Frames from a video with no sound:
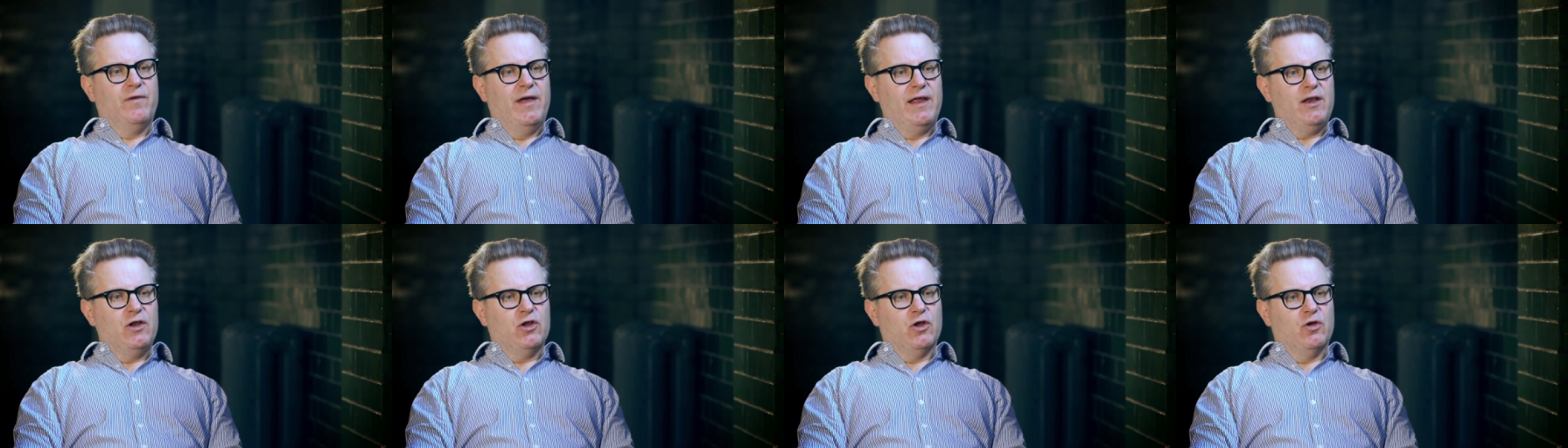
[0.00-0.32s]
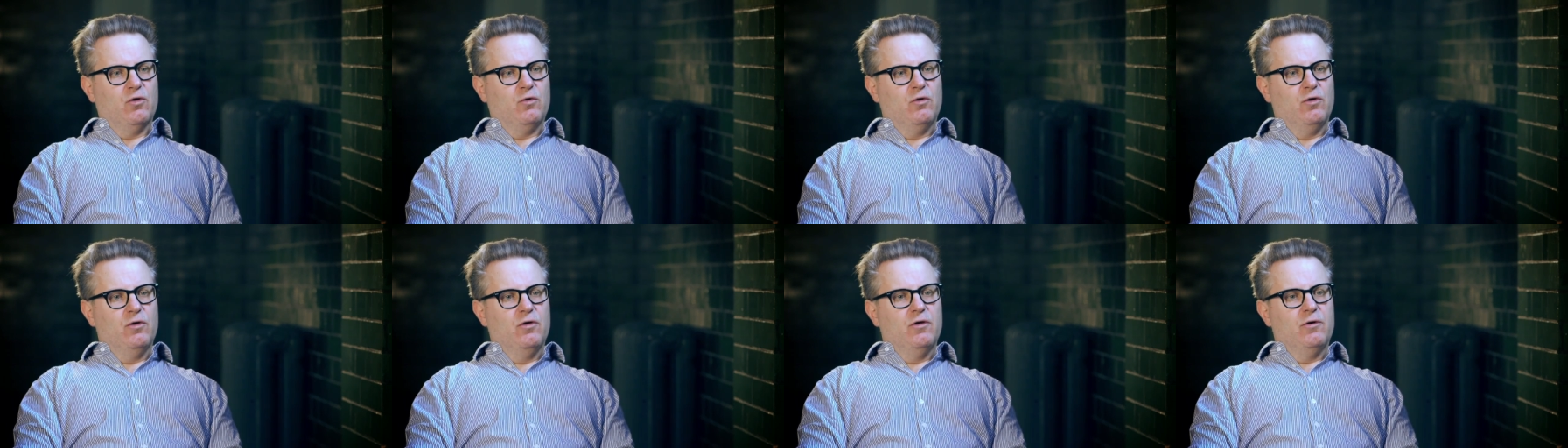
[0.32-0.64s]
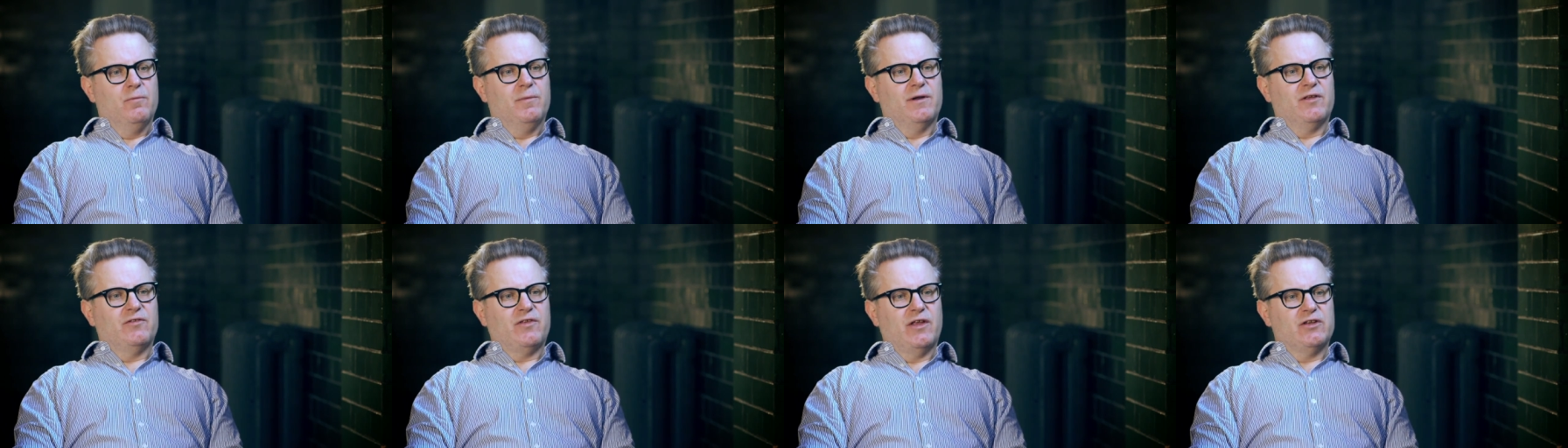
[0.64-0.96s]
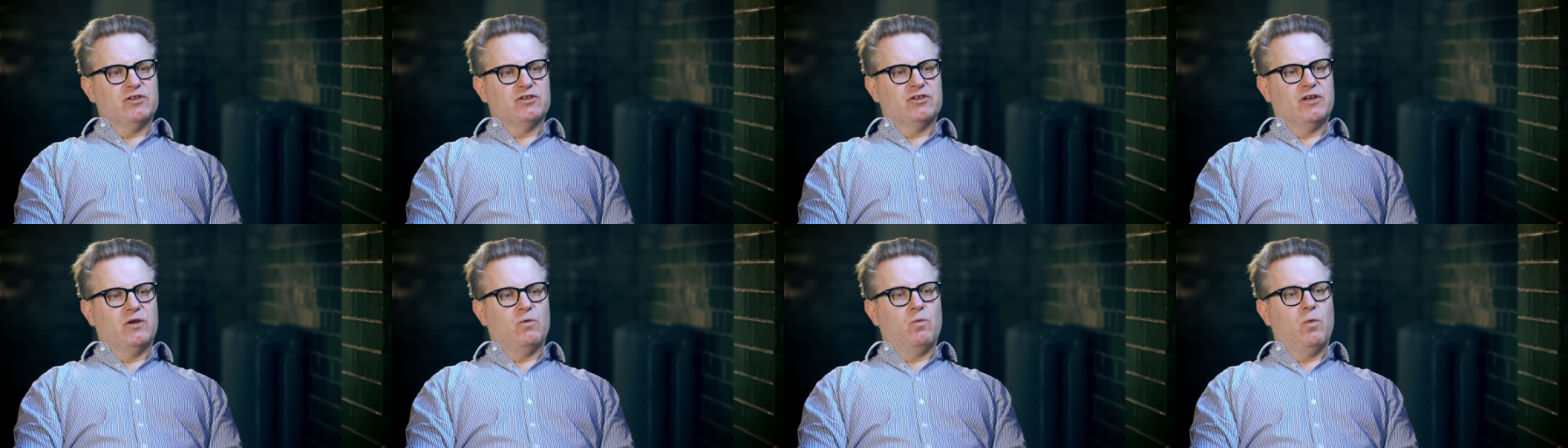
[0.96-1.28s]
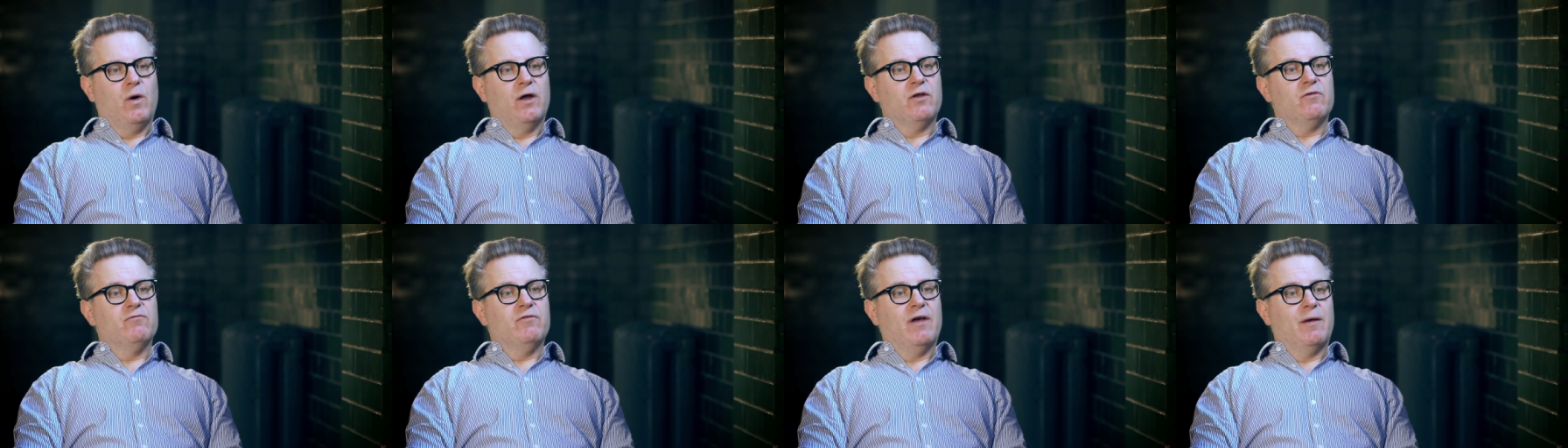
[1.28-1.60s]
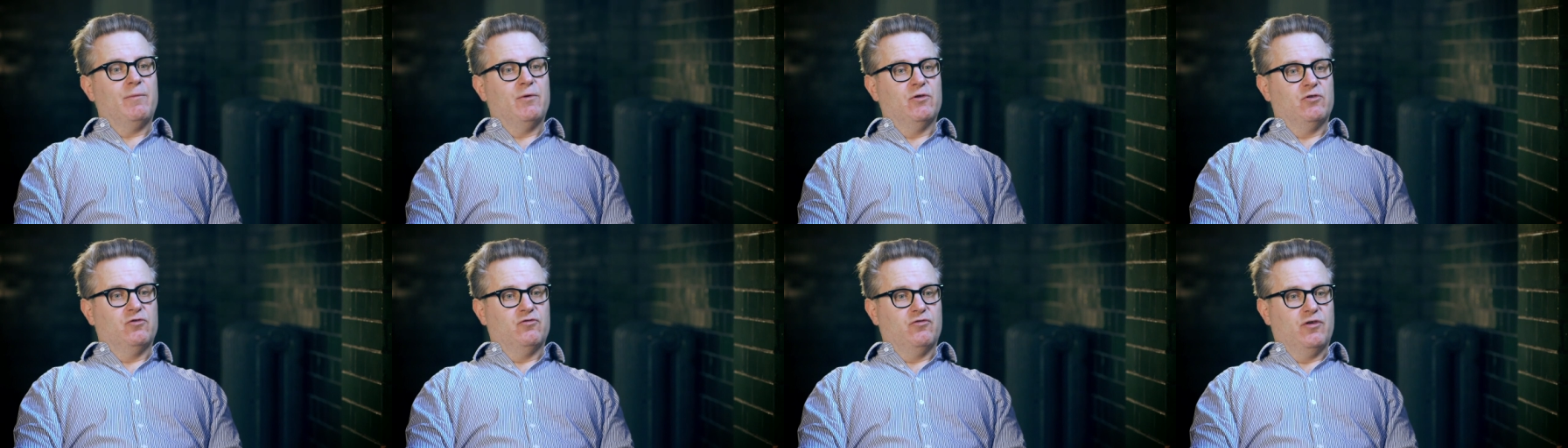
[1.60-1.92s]
venue, but essentially one
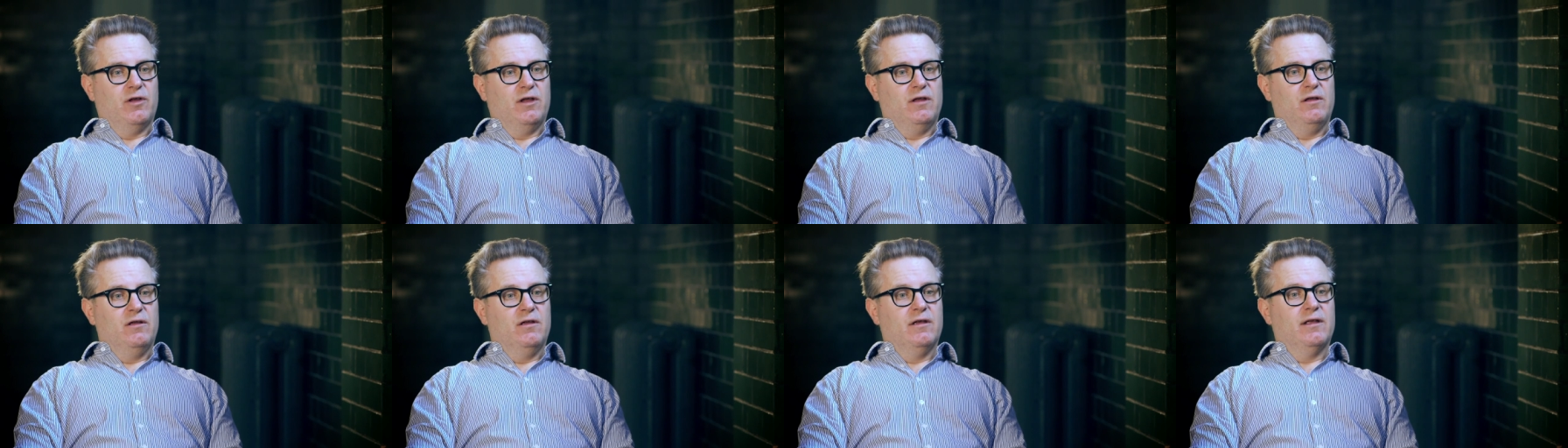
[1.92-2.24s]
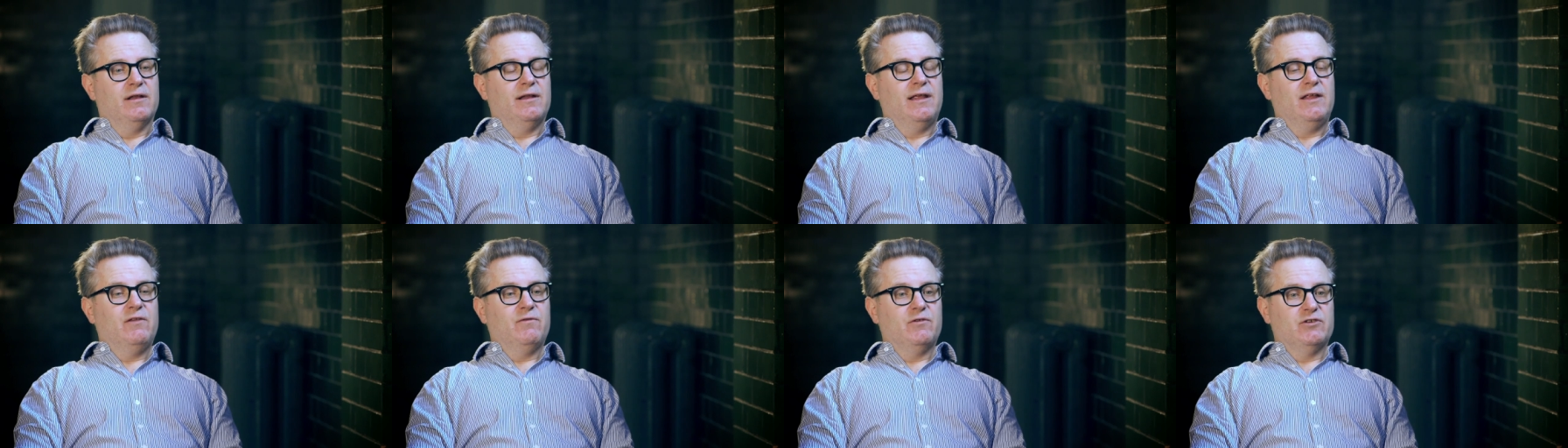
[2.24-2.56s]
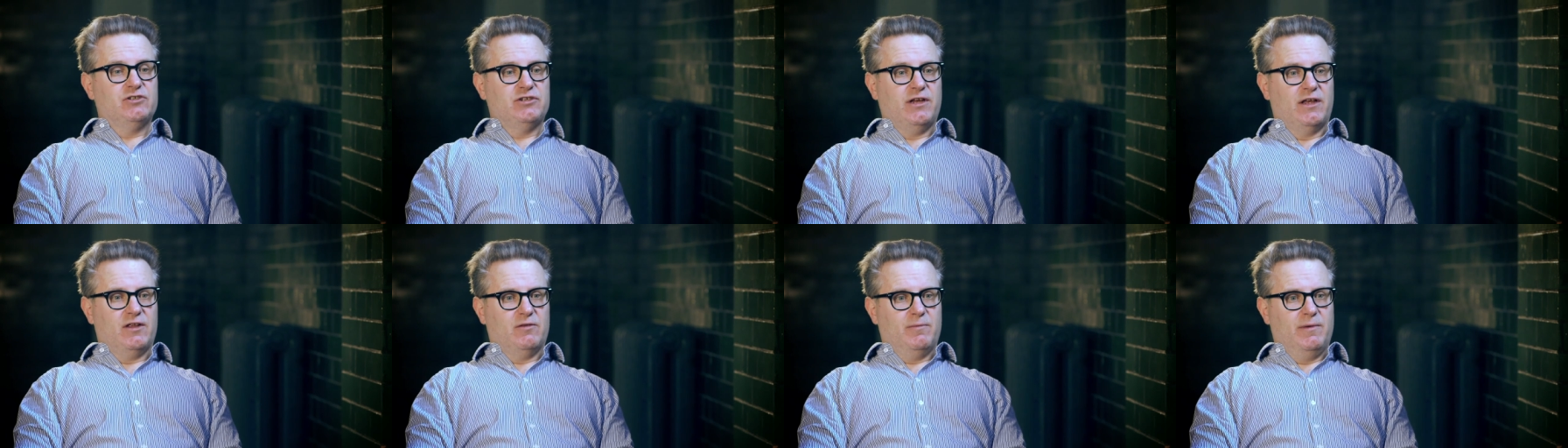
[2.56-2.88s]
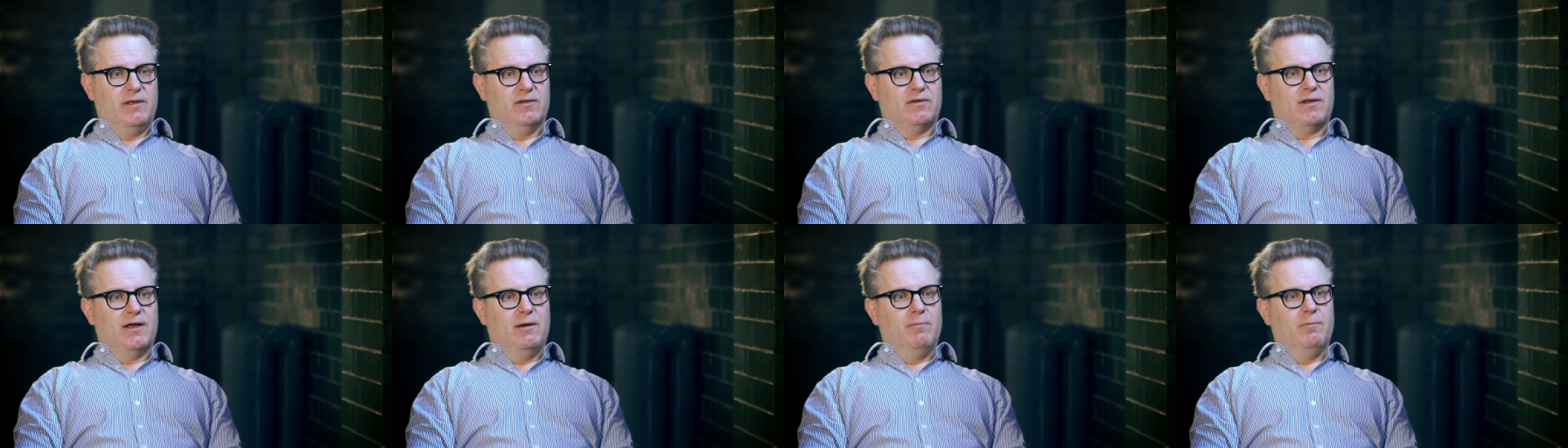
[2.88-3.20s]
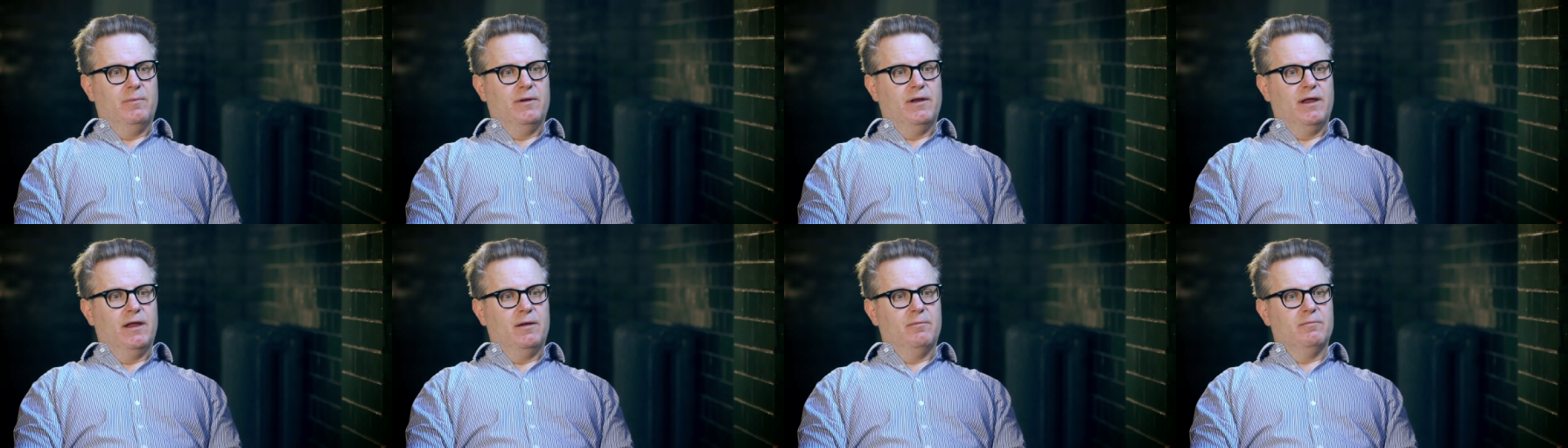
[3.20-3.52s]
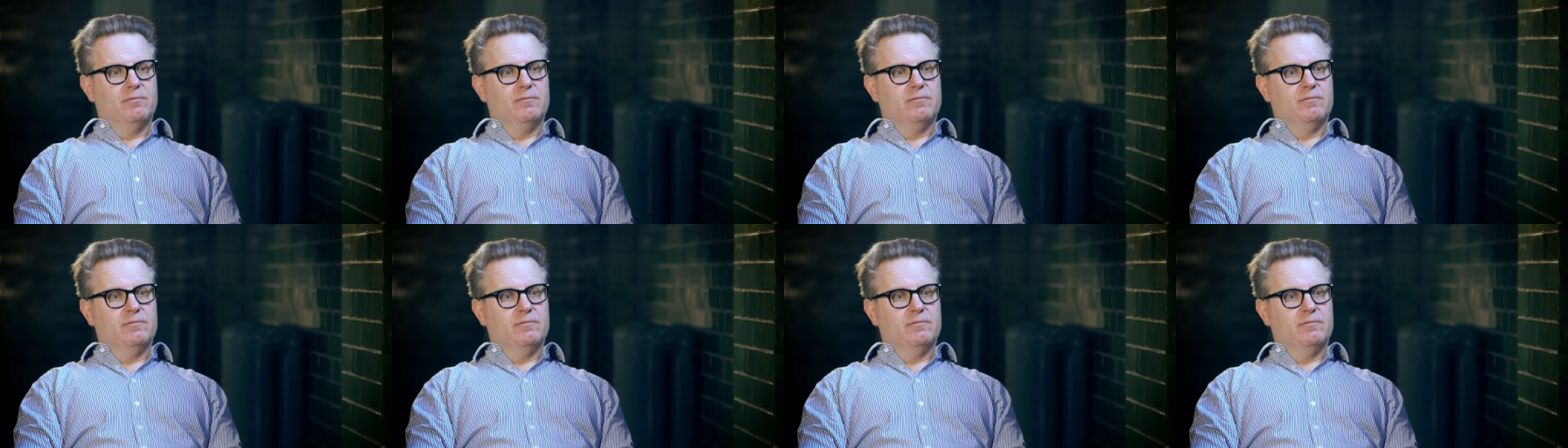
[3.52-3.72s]
repertory, at least for Shakespeare's company.